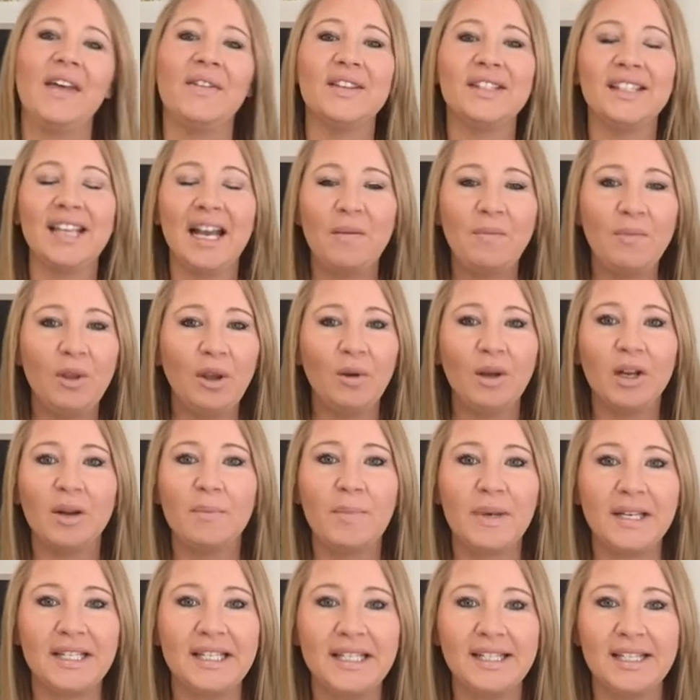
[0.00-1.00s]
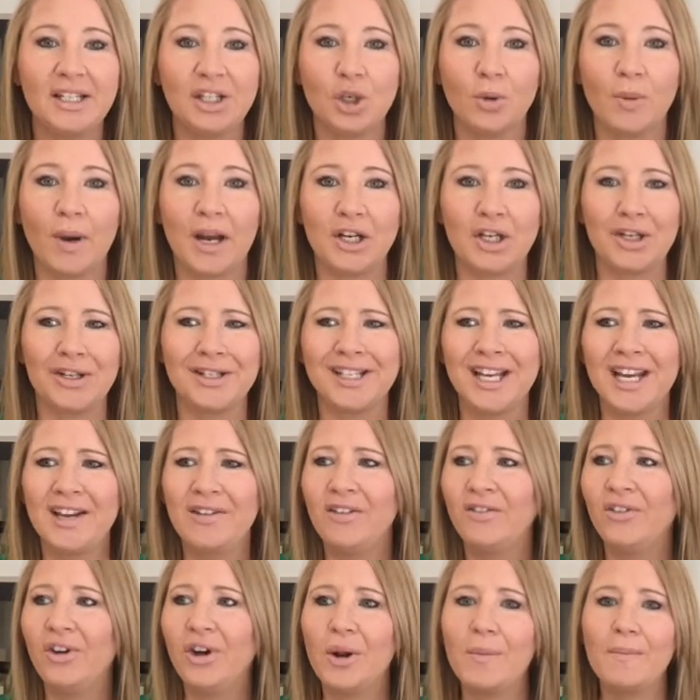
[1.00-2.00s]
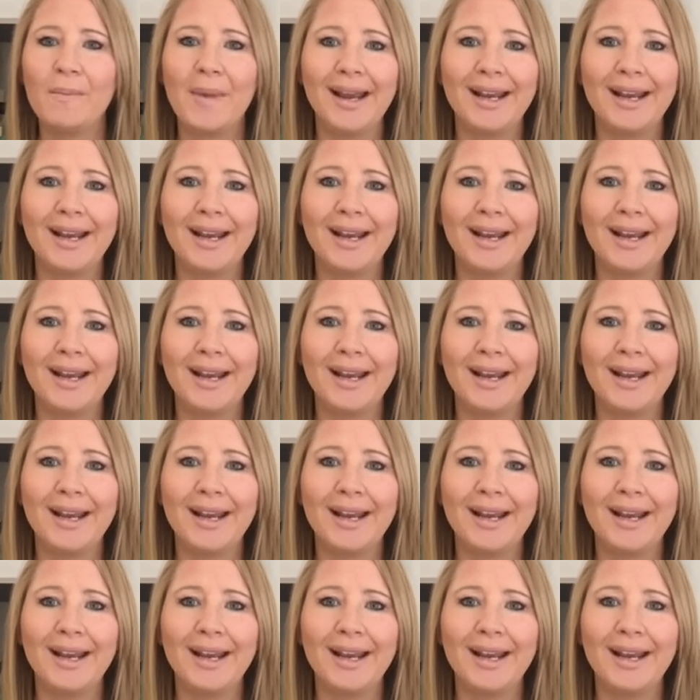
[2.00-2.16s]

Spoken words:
The same thing in a business situation. Say you've got to